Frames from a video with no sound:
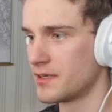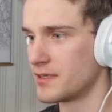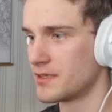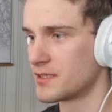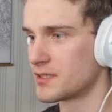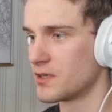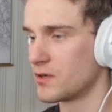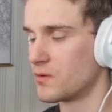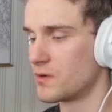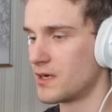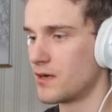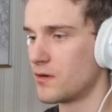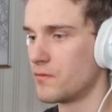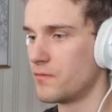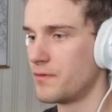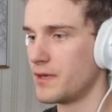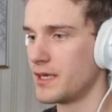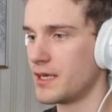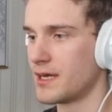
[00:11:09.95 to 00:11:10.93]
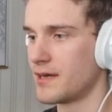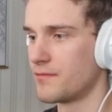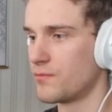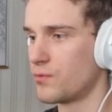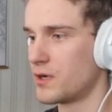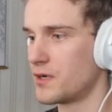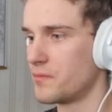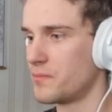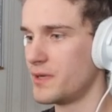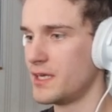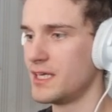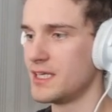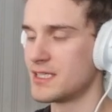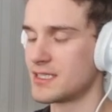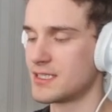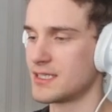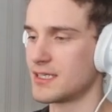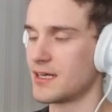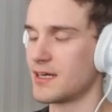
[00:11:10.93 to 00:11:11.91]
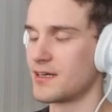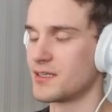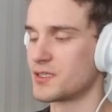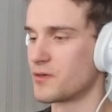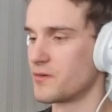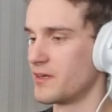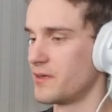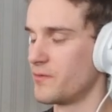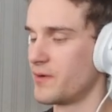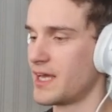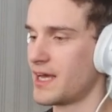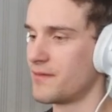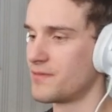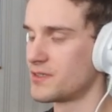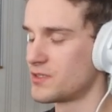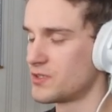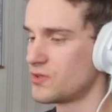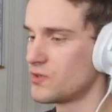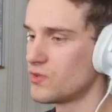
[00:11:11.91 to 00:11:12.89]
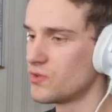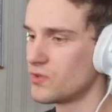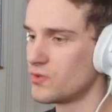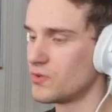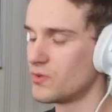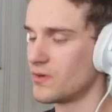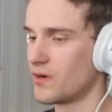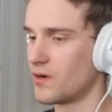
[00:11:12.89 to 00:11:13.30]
So now we have we have 2